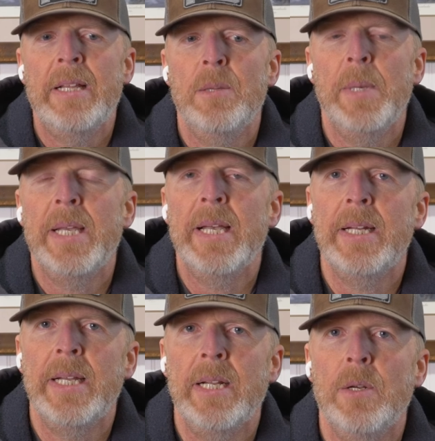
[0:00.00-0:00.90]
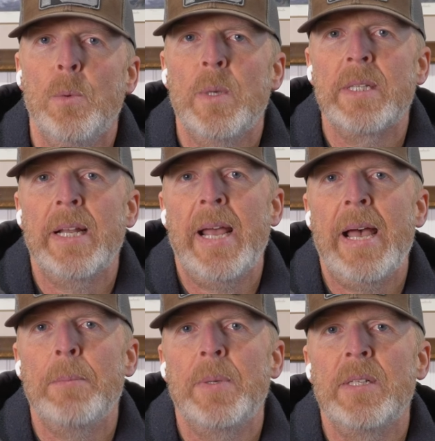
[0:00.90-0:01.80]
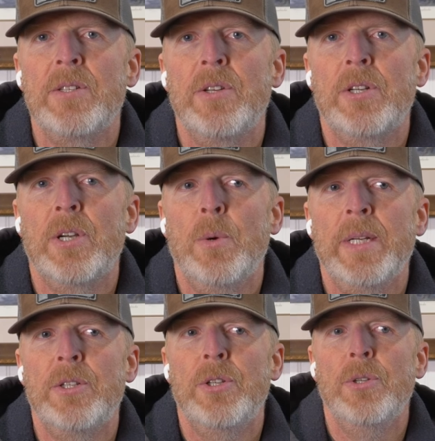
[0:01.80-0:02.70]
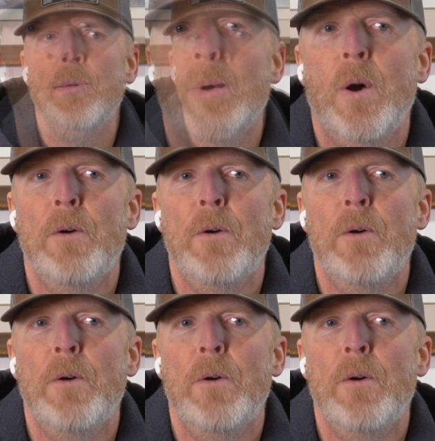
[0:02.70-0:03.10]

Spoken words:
In the beginning, what's going to happen is they're going to